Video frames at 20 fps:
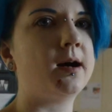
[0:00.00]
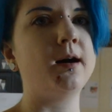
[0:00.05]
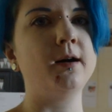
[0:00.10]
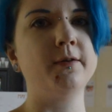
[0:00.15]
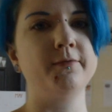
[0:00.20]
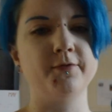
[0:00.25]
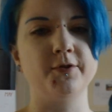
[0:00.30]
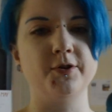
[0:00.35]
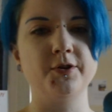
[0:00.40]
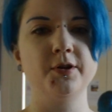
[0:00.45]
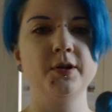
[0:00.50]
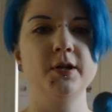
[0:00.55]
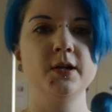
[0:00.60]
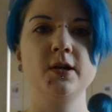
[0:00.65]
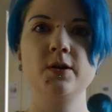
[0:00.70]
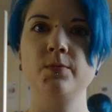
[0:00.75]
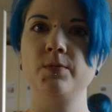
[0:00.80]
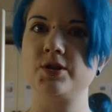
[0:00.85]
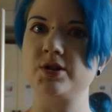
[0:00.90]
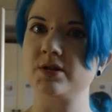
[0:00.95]
oven,
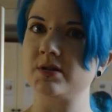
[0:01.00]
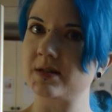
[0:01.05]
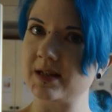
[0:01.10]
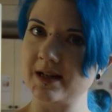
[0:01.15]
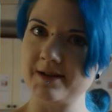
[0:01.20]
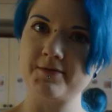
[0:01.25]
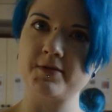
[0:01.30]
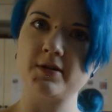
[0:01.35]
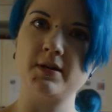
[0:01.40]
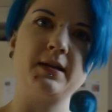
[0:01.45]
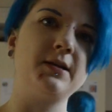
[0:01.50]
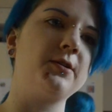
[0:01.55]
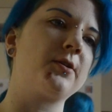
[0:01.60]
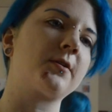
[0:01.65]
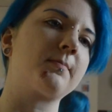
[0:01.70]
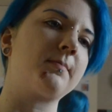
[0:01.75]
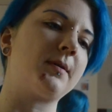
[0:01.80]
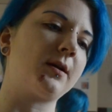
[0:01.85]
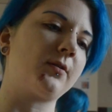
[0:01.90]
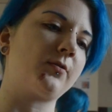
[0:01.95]
which is definitely not
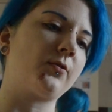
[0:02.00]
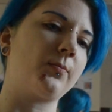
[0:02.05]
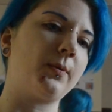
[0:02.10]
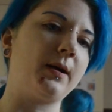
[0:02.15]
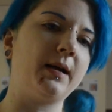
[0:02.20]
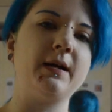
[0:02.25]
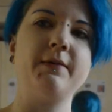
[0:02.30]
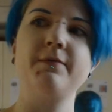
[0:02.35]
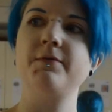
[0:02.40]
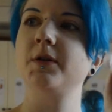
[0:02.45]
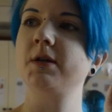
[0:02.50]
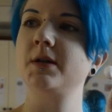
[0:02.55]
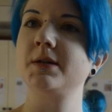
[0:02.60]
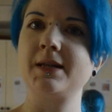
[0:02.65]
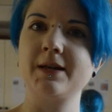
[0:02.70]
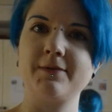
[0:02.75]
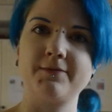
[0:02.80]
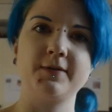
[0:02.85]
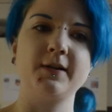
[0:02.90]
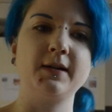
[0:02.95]
a microwave,
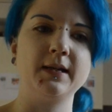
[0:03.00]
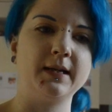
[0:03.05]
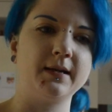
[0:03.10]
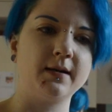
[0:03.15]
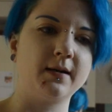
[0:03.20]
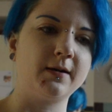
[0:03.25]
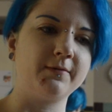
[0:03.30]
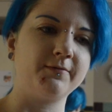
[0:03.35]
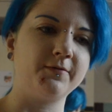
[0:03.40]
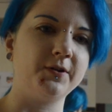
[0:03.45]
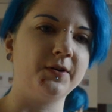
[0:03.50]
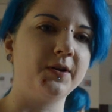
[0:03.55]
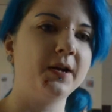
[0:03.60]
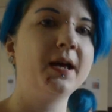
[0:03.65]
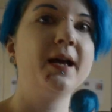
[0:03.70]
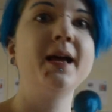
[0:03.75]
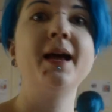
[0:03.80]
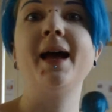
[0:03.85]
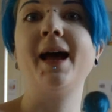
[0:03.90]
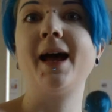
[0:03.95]
definitely an oven,
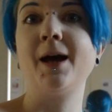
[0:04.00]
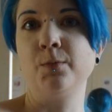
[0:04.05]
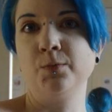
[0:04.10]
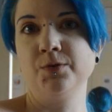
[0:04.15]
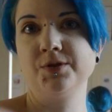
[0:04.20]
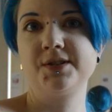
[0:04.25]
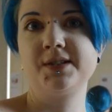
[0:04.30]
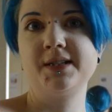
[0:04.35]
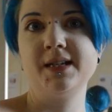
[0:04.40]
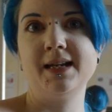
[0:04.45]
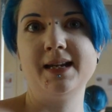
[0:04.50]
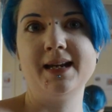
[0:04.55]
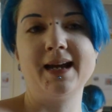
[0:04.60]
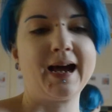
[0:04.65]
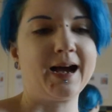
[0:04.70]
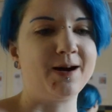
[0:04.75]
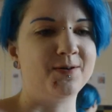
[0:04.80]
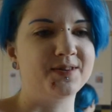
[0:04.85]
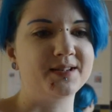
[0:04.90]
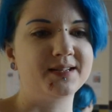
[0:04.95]
and we'll see
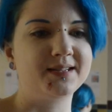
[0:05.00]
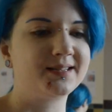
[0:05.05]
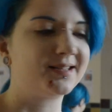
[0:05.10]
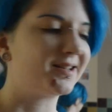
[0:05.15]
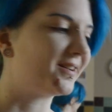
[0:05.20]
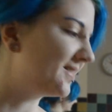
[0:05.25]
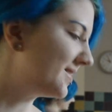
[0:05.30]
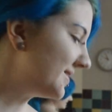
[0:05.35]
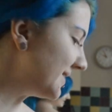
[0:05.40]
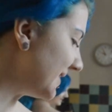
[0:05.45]
how this turns